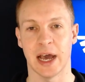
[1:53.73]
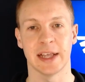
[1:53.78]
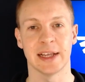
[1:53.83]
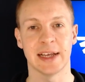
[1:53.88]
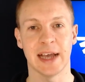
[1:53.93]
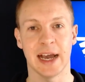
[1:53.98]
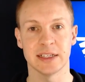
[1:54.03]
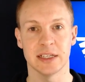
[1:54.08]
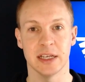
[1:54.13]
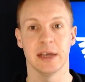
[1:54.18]
And
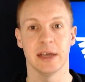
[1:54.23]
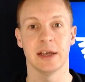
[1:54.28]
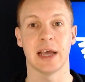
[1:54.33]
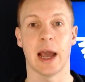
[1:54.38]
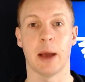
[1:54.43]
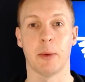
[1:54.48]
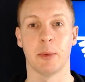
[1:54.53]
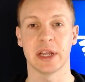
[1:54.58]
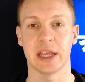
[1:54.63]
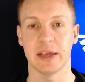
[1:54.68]
guys, I
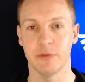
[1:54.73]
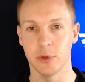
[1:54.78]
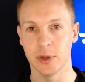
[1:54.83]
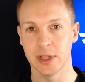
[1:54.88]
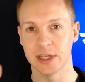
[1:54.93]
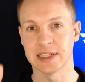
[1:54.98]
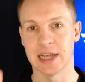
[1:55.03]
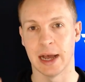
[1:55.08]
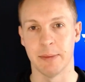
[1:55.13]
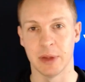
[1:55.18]
want to give you an
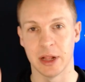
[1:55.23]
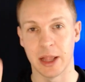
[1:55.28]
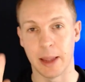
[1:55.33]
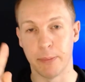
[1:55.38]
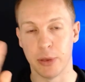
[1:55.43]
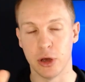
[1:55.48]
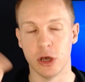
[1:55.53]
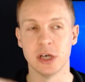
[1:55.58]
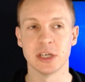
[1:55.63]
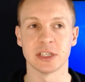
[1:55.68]
example, a
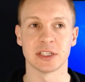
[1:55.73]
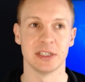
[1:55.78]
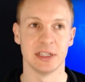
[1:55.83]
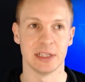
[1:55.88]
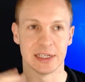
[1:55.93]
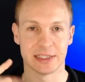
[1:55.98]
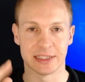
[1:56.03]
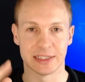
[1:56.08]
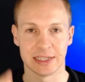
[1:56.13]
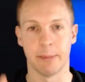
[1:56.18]
personal
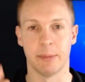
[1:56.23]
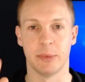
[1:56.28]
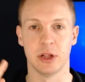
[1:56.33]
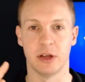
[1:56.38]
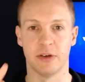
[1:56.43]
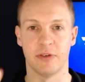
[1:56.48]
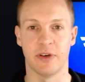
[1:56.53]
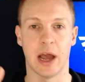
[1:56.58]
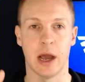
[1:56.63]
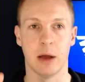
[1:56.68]
example
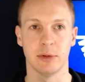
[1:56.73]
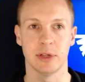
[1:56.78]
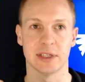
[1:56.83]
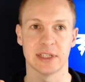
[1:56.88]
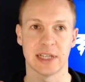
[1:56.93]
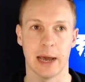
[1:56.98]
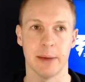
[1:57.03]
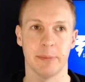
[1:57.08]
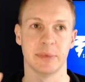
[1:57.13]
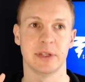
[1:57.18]
of how this
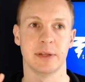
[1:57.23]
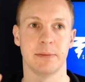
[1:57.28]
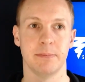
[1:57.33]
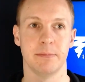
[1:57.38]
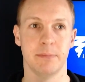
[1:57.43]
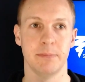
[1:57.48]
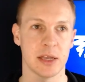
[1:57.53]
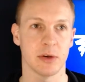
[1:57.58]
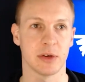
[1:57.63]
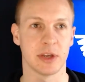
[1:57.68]
happened in
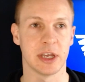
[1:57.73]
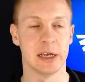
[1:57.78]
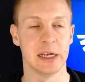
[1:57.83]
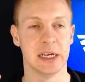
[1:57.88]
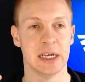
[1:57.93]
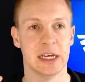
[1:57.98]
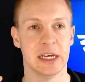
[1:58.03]
me, okay?